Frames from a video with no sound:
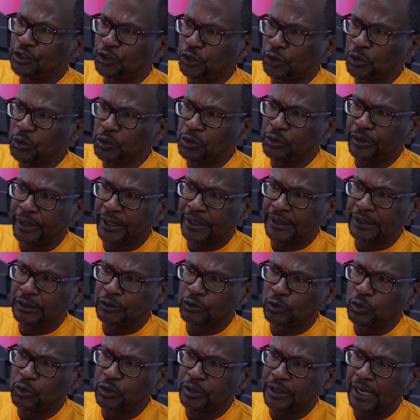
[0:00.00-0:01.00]
children
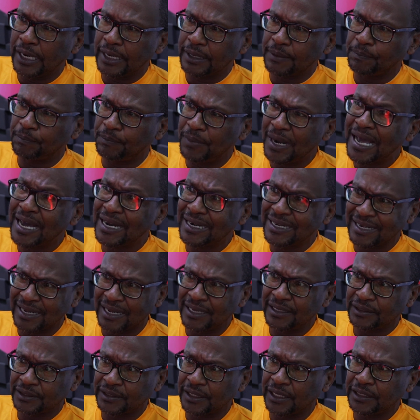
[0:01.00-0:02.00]
include like blood
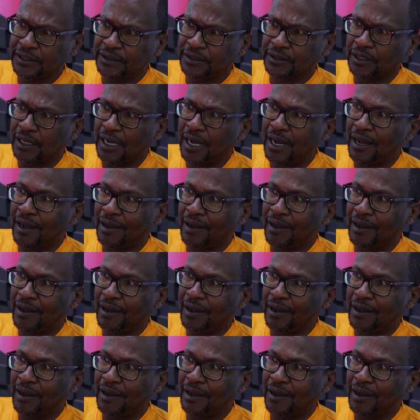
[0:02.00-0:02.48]
cancers.